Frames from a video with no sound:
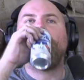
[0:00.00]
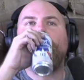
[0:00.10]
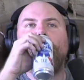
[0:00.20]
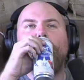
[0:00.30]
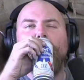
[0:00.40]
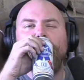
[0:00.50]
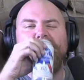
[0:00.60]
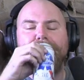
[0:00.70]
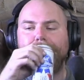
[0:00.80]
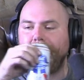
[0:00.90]
And
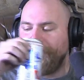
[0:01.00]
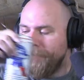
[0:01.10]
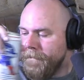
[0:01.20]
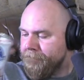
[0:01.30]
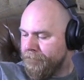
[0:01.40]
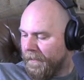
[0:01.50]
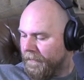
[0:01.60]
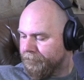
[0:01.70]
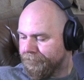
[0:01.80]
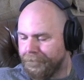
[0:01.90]
I'm in the middle of
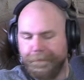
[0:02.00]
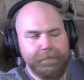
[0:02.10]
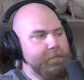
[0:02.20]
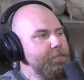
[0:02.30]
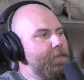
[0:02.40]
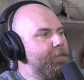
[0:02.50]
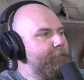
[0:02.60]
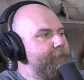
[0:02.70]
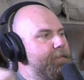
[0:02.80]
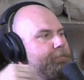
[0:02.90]
nowhere. You've been to my
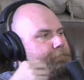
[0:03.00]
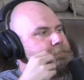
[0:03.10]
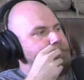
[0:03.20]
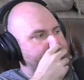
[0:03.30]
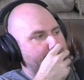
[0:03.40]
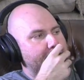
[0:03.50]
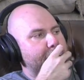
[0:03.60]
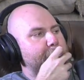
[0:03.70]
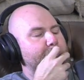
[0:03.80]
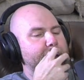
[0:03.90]
place. I'm in the middle of
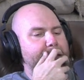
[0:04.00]
nowhere.